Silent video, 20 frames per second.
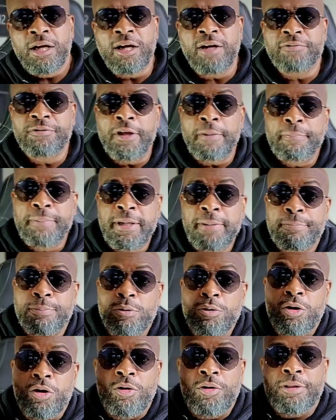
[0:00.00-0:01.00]
of the
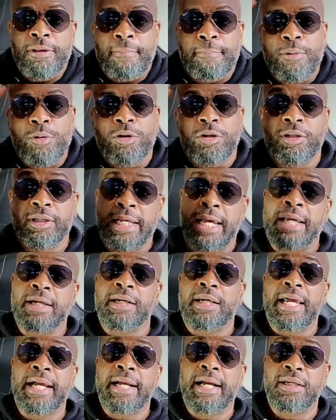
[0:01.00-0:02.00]
people on the border. Kind
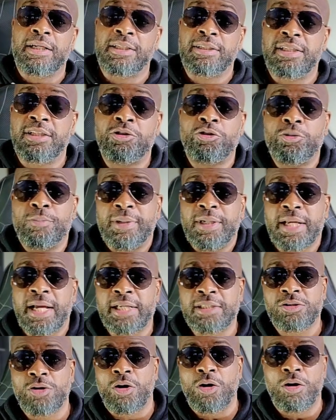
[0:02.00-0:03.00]
of like how they
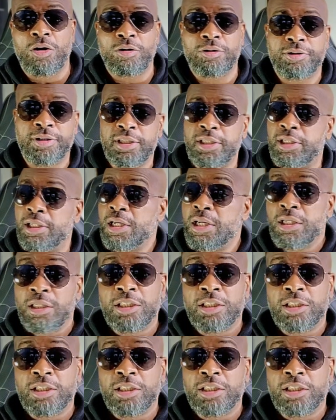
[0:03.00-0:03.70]
dehumanize all the